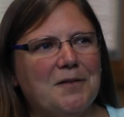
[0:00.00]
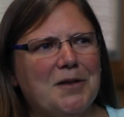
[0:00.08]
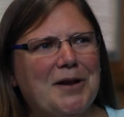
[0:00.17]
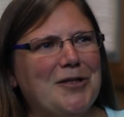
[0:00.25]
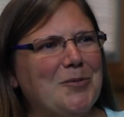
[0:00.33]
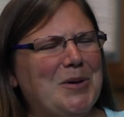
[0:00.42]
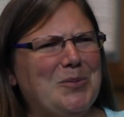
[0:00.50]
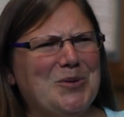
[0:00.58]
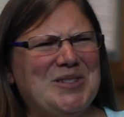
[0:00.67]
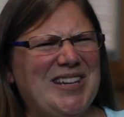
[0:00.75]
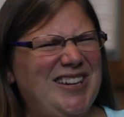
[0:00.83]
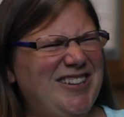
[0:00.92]
that other people
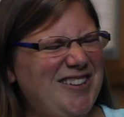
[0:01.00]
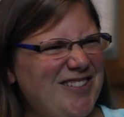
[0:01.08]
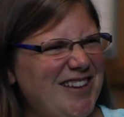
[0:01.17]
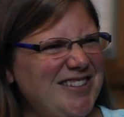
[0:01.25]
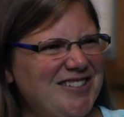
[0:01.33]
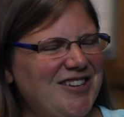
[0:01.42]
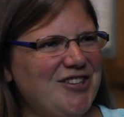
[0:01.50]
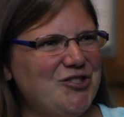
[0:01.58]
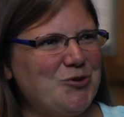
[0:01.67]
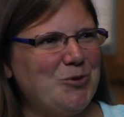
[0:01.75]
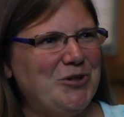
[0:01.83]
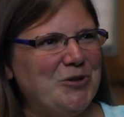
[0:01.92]
say, that's not
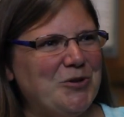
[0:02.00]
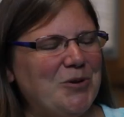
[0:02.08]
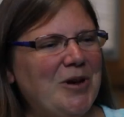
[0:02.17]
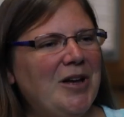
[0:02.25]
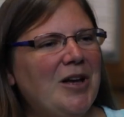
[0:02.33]
true,